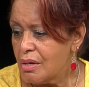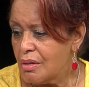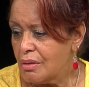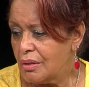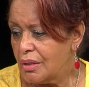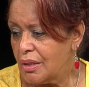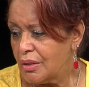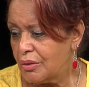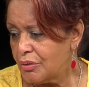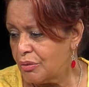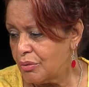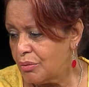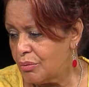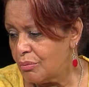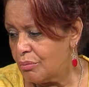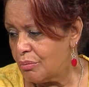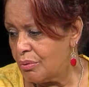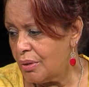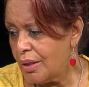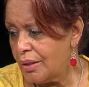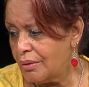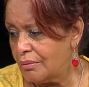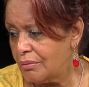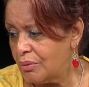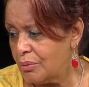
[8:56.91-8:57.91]
like you
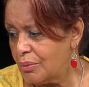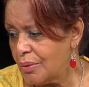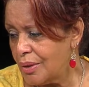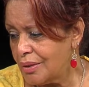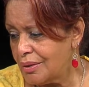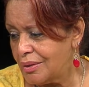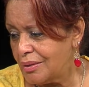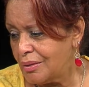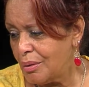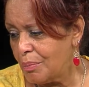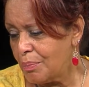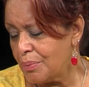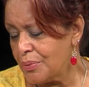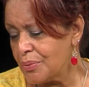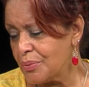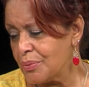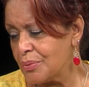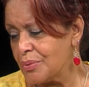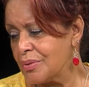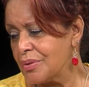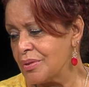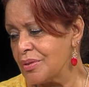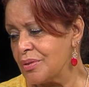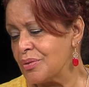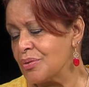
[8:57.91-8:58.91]
you had the
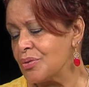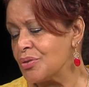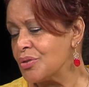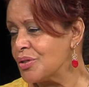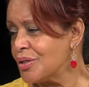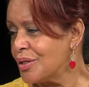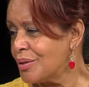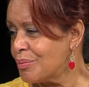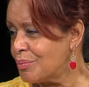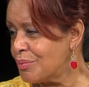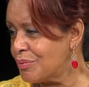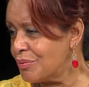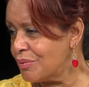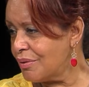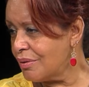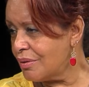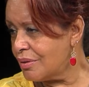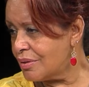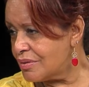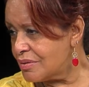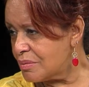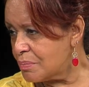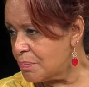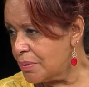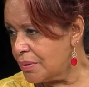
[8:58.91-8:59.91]
opportunity to share with your
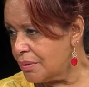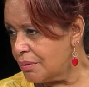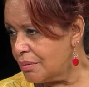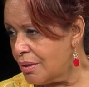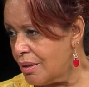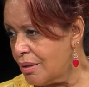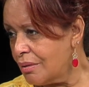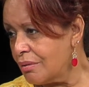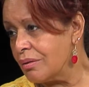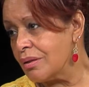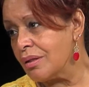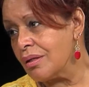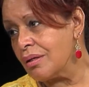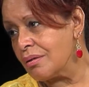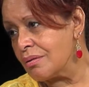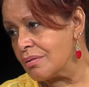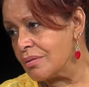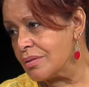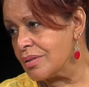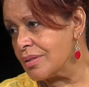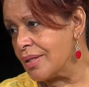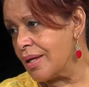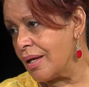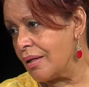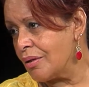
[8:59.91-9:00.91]
husband
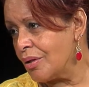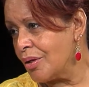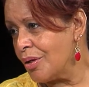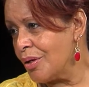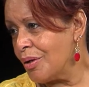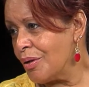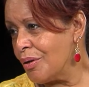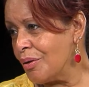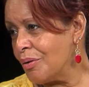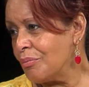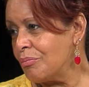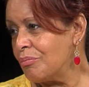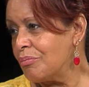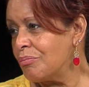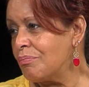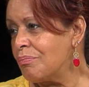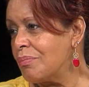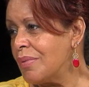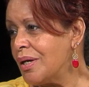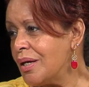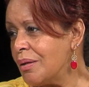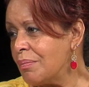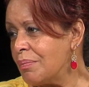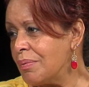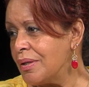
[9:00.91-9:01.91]
things that
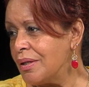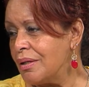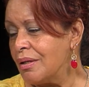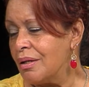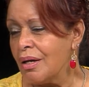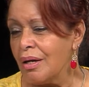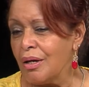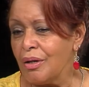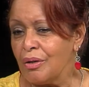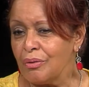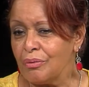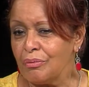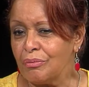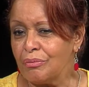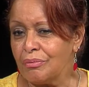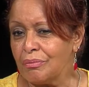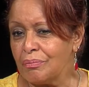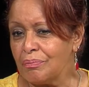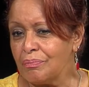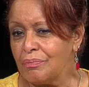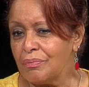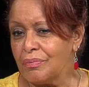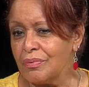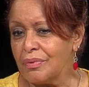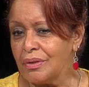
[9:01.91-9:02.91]
maybe
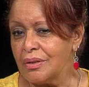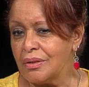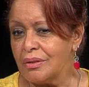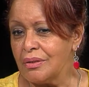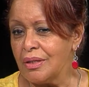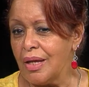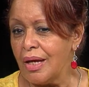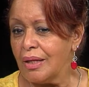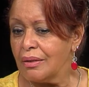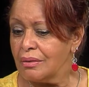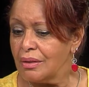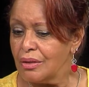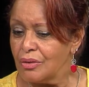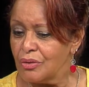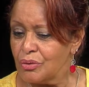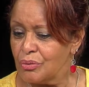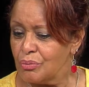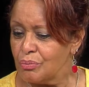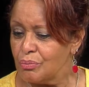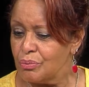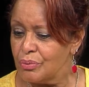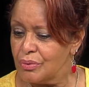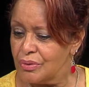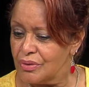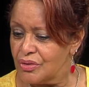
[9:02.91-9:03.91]
not that you
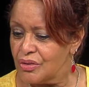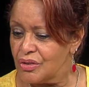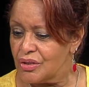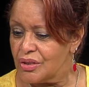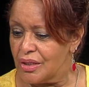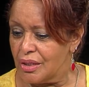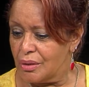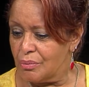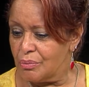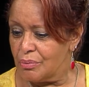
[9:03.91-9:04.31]
wouldn't share